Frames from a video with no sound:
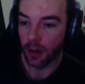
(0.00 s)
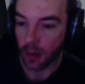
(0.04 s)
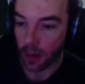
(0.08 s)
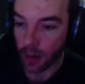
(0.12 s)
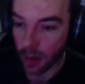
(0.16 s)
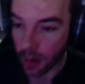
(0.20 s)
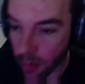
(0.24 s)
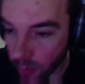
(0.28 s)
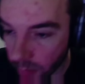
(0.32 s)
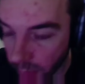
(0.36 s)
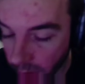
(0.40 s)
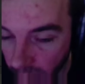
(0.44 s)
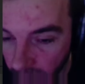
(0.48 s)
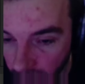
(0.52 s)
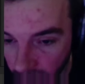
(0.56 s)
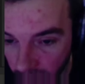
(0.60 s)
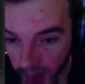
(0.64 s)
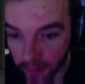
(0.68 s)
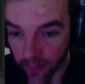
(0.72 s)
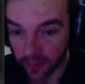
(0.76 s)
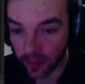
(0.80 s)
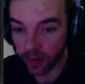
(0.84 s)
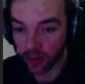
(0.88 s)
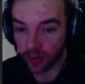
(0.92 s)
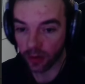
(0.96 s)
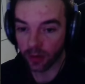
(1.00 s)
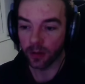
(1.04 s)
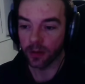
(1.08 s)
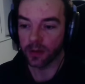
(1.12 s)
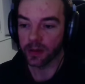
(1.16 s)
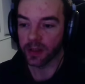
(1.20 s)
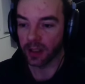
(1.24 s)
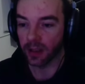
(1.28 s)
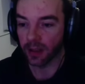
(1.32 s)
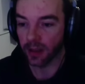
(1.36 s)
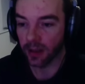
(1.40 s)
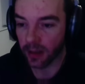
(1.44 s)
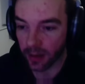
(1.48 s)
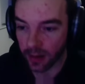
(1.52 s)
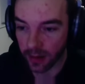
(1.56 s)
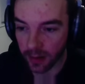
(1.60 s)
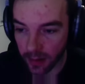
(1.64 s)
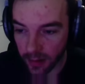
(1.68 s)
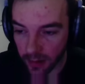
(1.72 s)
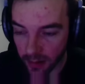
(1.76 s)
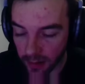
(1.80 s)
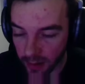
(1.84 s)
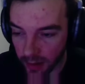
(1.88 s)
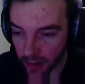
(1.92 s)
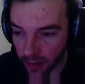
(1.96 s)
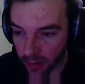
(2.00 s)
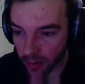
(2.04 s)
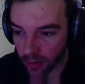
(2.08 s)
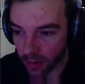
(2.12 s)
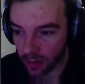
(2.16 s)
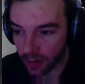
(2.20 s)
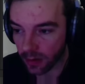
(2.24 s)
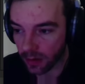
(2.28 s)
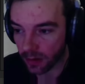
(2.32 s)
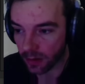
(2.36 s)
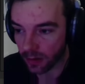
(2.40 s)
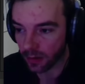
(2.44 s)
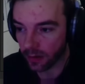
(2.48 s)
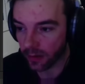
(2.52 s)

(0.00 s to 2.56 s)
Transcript: Yeah, and if you do use it in your